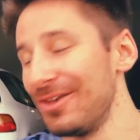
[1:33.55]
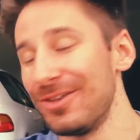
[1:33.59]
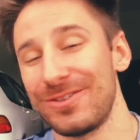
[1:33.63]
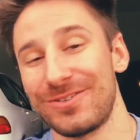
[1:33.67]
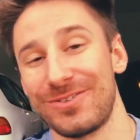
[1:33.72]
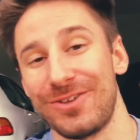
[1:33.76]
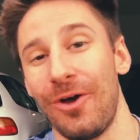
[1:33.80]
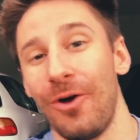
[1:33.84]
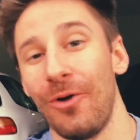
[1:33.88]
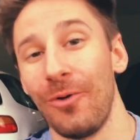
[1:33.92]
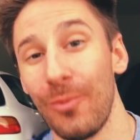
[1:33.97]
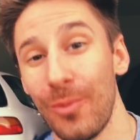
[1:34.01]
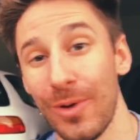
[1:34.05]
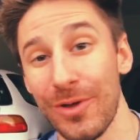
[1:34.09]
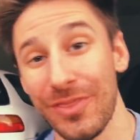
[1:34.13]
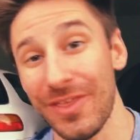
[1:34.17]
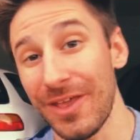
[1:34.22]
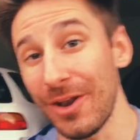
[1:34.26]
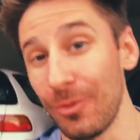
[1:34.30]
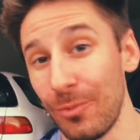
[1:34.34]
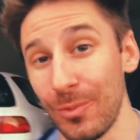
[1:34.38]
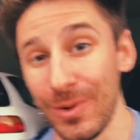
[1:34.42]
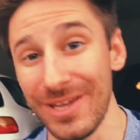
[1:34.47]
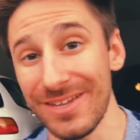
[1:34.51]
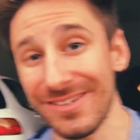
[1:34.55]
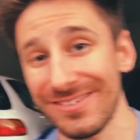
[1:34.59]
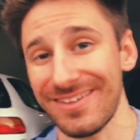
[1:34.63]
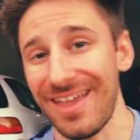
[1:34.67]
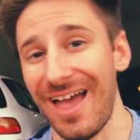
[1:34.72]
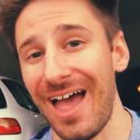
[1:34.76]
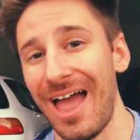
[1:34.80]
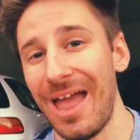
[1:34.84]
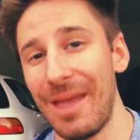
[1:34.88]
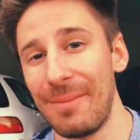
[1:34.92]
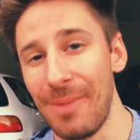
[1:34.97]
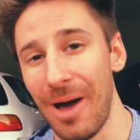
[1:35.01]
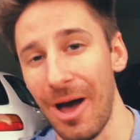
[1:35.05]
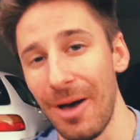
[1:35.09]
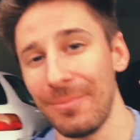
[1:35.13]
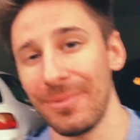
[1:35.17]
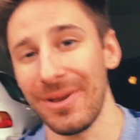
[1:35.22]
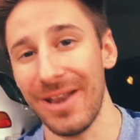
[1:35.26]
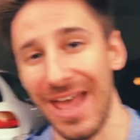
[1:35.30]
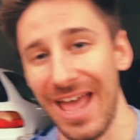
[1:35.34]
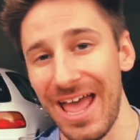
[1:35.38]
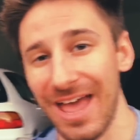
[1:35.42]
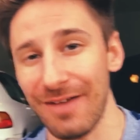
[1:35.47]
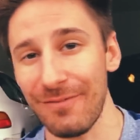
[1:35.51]
So within a week's time, I'm
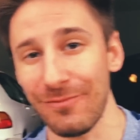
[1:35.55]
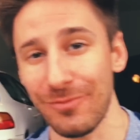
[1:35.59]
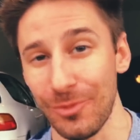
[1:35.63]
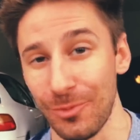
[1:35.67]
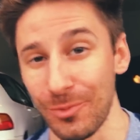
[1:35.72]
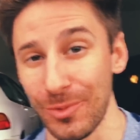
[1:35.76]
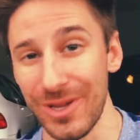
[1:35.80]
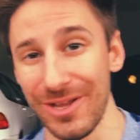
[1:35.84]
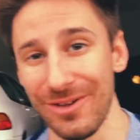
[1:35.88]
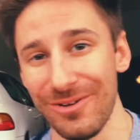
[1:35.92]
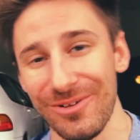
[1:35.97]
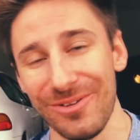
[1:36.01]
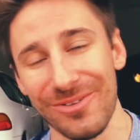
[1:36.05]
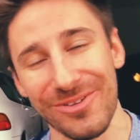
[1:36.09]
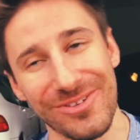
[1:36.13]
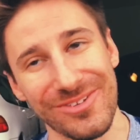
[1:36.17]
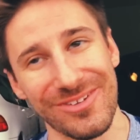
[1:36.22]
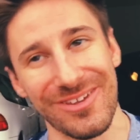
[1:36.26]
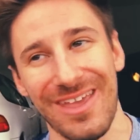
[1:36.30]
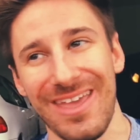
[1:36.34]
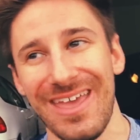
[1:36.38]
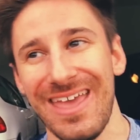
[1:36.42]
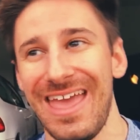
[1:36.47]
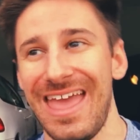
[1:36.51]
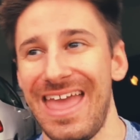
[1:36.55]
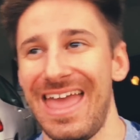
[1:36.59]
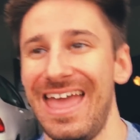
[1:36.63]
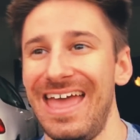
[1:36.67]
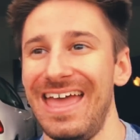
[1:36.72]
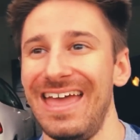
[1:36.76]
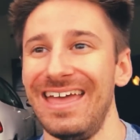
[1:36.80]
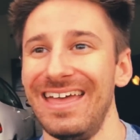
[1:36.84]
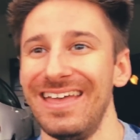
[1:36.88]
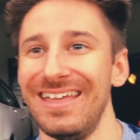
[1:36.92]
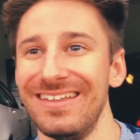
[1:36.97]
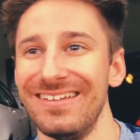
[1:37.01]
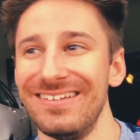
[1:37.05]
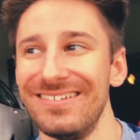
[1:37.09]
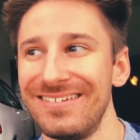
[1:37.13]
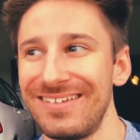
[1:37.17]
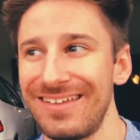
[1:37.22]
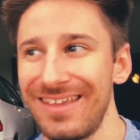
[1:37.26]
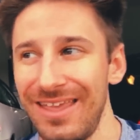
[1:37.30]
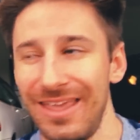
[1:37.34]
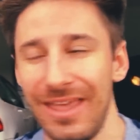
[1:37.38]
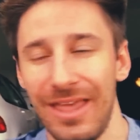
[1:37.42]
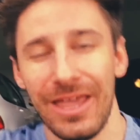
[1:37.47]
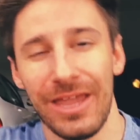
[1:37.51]
gonna have the wheels, and
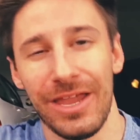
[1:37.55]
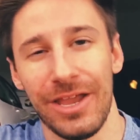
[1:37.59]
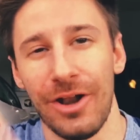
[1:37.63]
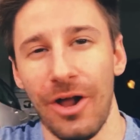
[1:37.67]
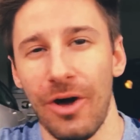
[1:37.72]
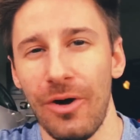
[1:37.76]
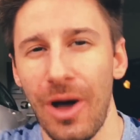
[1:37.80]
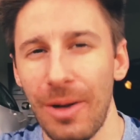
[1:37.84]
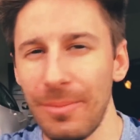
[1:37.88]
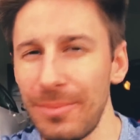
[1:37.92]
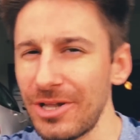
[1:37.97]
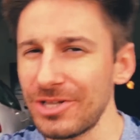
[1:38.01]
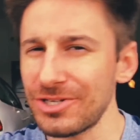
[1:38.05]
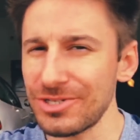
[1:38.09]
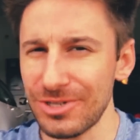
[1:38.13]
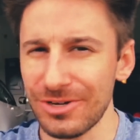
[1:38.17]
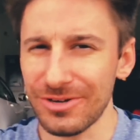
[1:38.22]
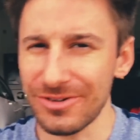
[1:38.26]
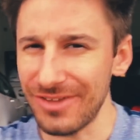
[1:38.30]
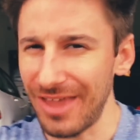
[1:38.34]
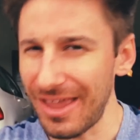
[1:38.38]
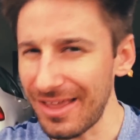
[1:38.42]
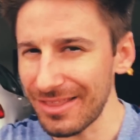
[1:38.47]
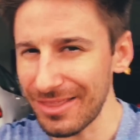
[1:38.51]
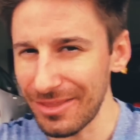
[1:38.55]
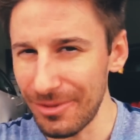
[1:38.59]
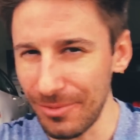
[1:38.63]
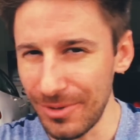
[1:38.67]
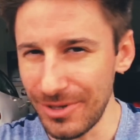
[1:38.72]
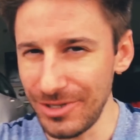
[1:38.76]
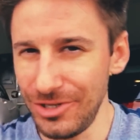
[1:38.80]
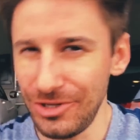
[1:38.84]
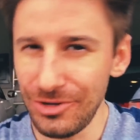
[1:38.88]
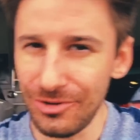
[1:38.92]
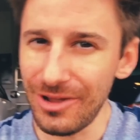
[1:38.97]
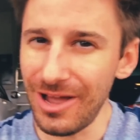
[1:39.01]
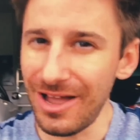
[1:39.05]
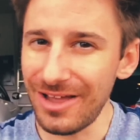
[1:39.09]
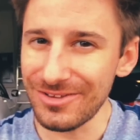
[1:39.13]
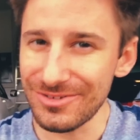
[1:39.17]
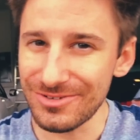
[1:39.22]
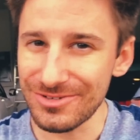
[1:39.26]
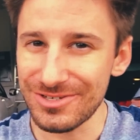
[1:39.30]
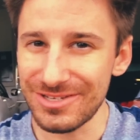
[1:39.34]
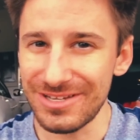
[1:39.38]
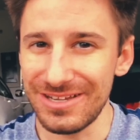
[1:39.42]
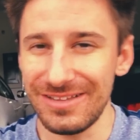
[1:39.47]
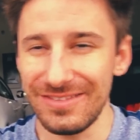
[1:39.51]
you know, I'm not sure exactly when you guys
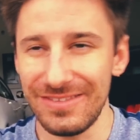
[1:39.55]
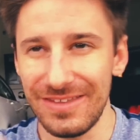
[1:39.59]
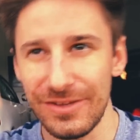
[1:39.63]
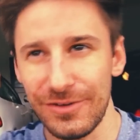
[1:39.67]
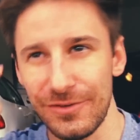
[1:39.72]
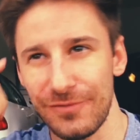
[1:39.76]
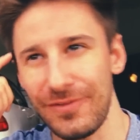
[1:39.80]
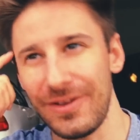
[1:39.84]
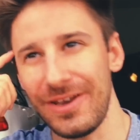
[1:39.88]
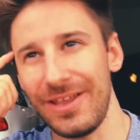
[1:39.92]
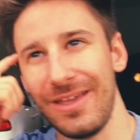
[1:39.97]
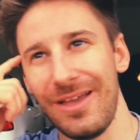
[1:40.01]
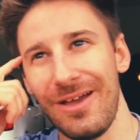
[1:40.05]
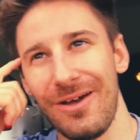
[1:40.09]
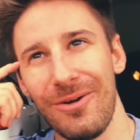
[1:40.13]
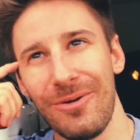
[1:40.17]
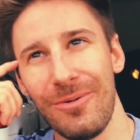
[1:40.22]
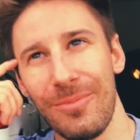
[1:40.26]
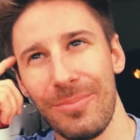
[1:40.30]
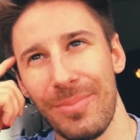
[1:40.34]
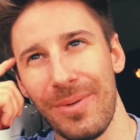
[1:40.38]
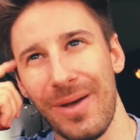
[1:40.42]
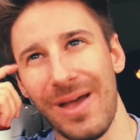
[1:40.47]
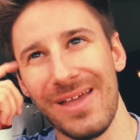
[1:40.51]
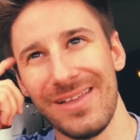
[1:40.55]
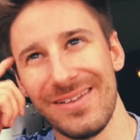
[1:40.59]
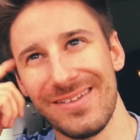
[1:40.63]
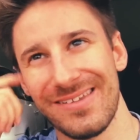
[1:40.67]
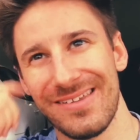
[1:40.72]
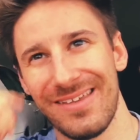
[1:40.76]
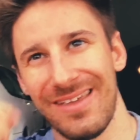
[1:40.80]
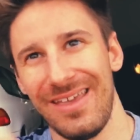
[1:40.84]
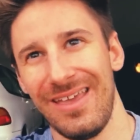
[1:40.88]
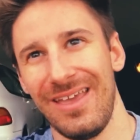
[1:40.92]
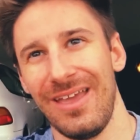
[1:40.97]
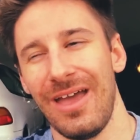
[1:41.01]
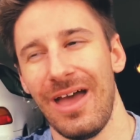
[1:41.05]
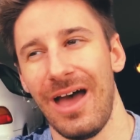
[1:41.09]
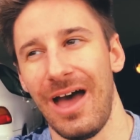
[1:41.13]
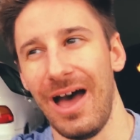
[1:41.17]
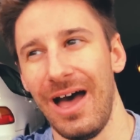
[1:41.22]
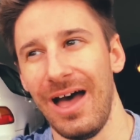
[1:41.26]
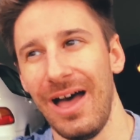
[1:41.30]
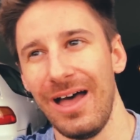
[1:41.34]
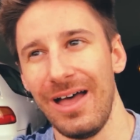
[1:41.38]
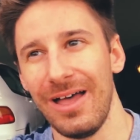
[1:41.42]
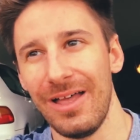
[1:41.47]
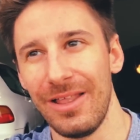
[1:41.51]
are seeing this video, but
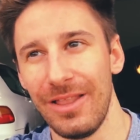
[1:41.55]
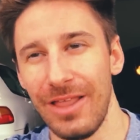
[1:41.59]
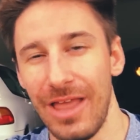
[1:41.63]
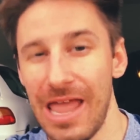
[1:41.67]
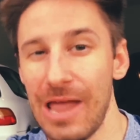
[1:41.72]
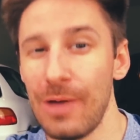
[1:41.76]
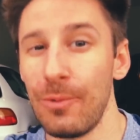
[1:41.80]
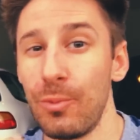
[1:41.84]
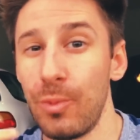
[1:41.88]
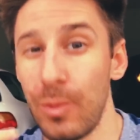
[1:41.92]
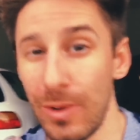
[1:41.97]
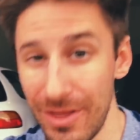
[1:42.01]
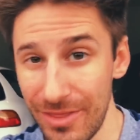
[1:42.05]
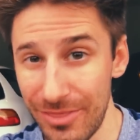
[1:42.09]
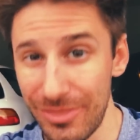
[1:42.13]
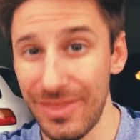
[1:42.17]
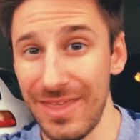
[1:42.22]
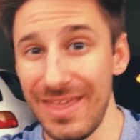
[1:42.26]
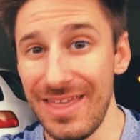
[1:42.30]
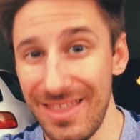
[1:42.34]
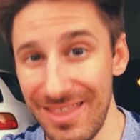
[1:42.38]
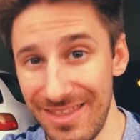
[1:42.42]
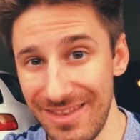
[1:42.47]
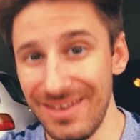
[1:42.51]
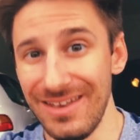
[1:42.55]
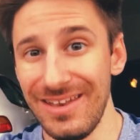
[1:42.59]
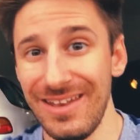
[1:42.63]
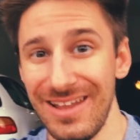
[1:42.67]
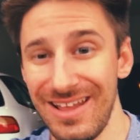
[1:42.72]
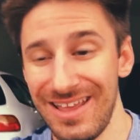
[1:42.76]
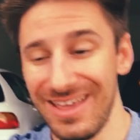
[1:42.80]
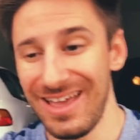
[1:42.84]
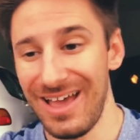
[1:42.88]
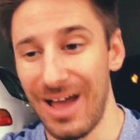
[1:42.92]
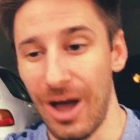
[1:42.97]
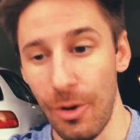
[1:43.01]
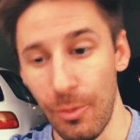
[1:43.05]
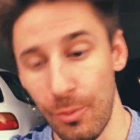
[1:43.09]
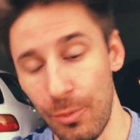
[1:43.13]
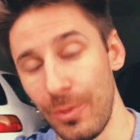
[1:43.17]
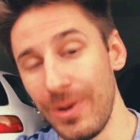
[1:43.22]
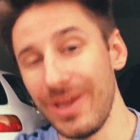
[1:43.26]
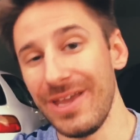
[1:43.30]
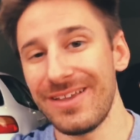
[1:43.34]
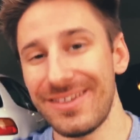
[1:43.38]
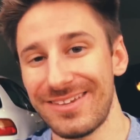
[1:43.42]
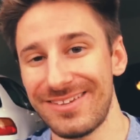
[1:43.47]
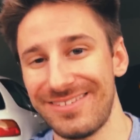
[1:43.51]
within a
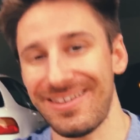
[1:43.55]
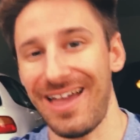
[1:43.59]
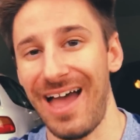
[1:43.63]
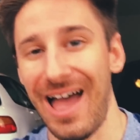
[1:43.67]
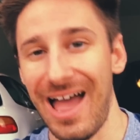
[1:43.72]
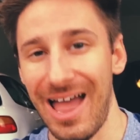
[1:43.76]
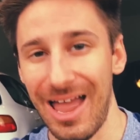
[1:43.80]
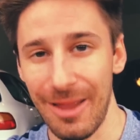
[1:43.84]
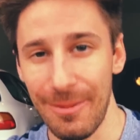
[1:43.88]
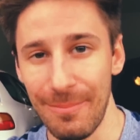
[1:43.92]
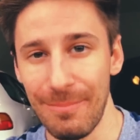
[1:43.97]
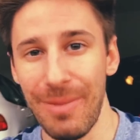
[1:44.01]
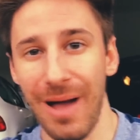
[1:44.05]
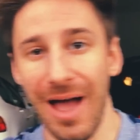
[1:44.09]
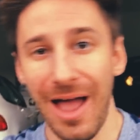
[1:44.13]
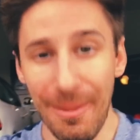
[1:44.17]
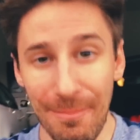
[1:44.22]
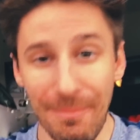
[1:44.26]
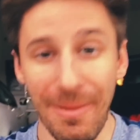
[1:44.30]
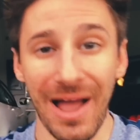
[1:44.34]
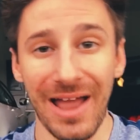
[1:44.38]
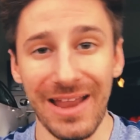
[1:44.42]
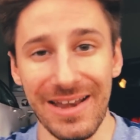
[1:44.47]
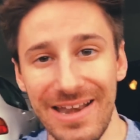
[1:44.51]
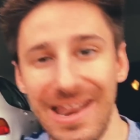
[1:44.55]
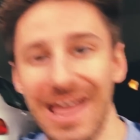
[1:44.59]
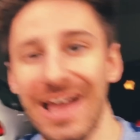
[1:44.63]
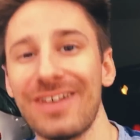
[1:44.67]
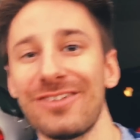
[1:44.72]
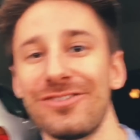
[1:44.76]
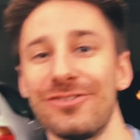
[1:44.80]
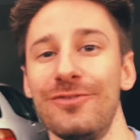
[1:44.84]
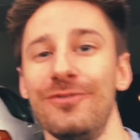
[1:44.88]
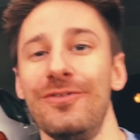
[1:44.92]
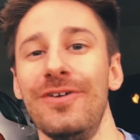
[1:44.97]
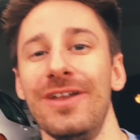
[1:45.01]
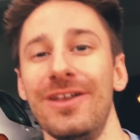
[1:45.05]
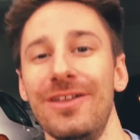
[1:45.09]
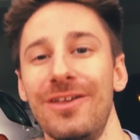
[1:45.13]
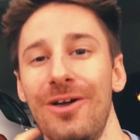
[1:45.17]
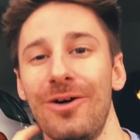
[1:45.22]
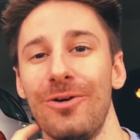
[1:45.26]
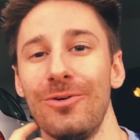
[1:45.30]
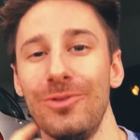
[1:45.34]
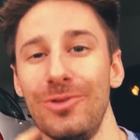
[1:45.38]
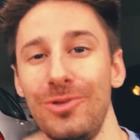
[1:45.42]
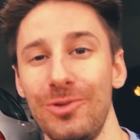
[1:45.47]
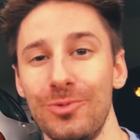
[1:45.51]
week's time, by my next
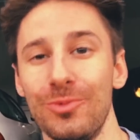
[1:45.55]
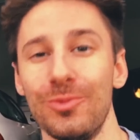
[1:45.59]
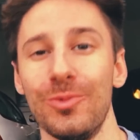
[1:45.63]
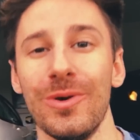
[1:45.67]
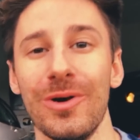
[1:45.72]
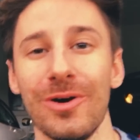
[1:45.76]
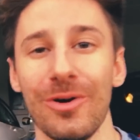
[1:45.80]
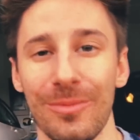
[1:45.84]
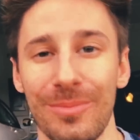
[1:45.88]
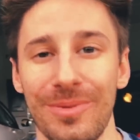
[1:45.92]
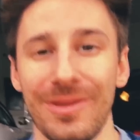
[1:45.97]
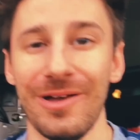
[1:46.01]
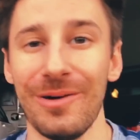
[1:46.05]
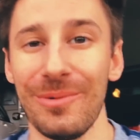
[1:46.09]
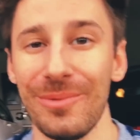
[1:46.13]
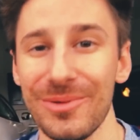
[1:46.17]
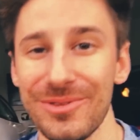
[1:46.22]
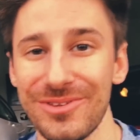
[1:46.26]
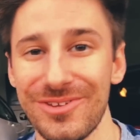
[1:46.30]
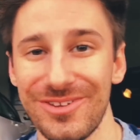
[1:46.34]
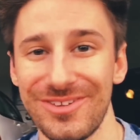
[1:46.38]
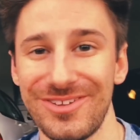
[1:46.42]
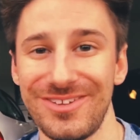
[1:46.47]
video, you will be able to